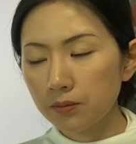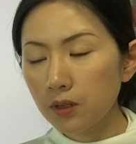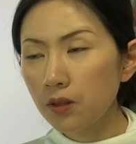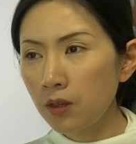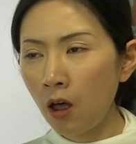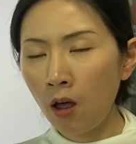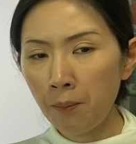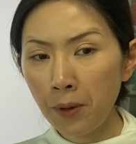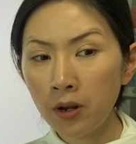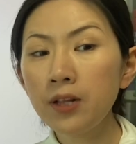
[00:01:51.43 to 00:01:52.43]
The
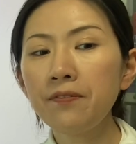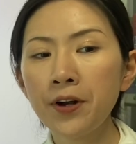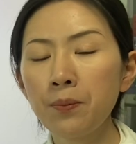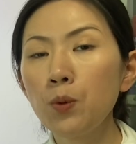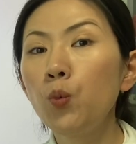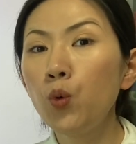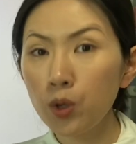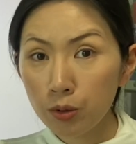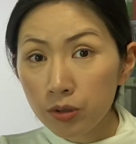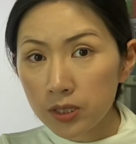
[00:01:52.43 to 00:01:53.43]
modal verb
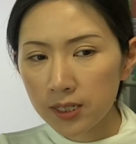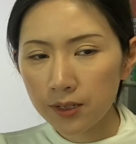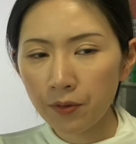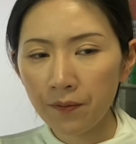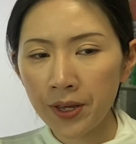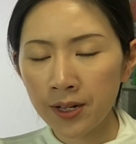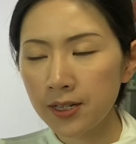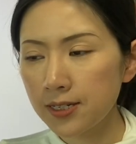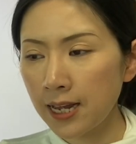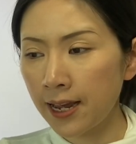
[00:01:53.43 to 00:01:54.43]
would
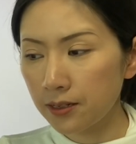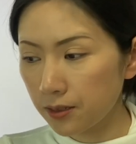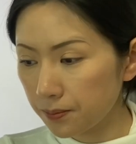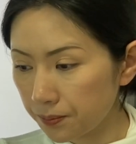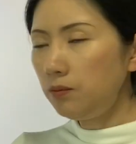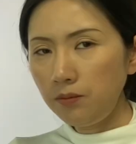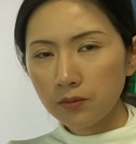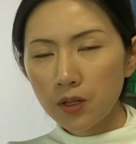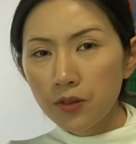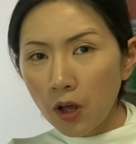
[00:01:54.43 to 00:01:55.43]
reveals that
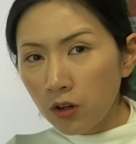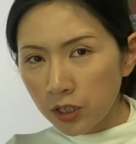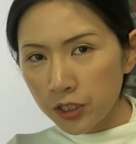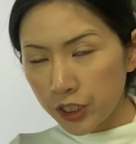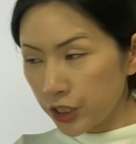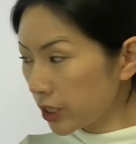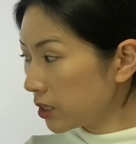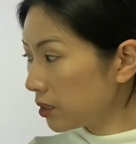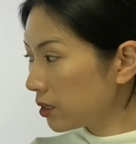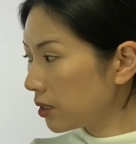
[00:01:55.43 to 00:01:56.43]
the condition
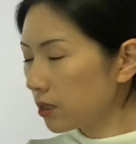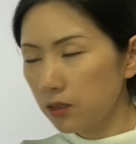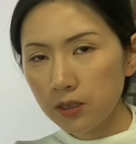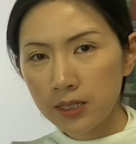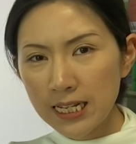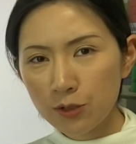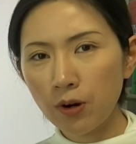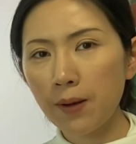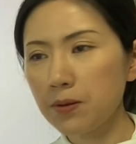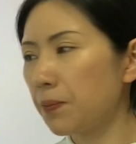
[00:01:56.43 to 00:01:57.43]

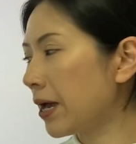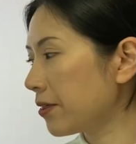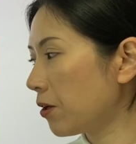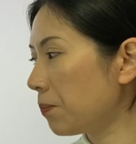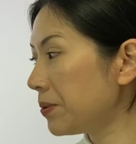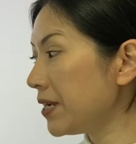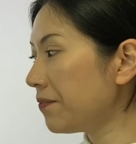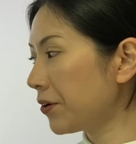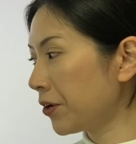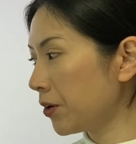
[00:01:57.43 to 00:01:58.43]
described by the be
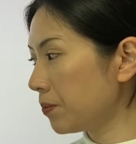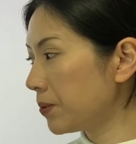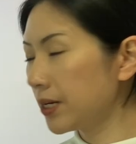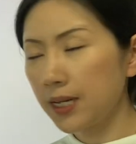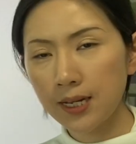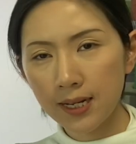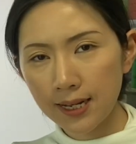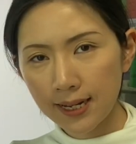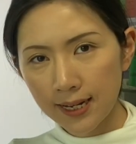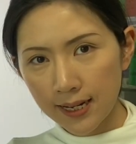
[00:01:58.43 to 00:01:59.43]
verb
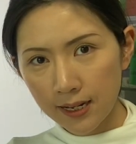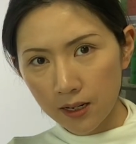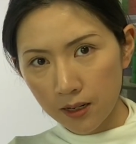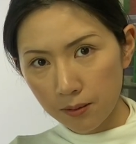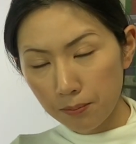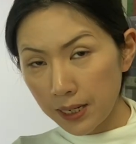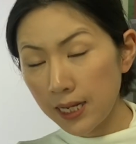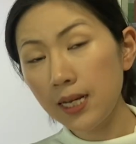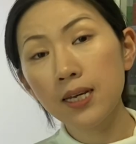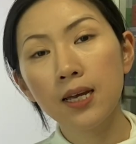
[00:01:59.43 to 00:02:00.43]

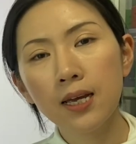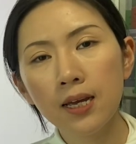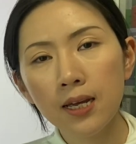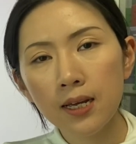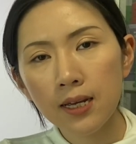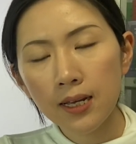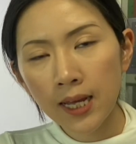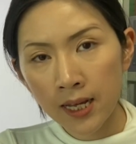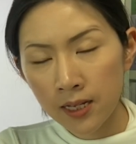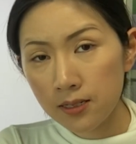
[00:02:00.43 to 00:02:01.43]
be
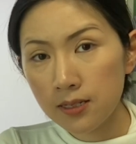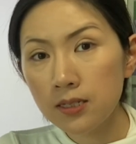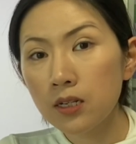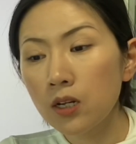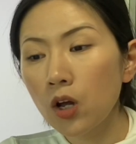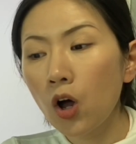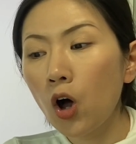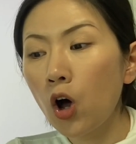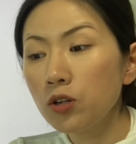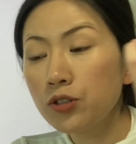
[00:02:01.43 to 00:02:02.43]
is
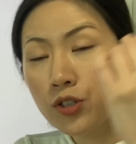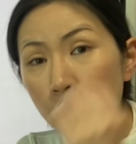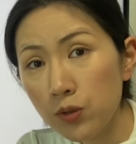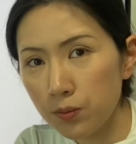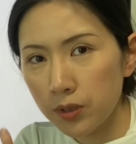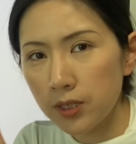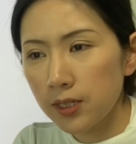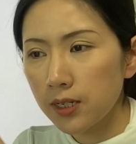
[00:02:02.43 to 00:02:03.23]
assumed.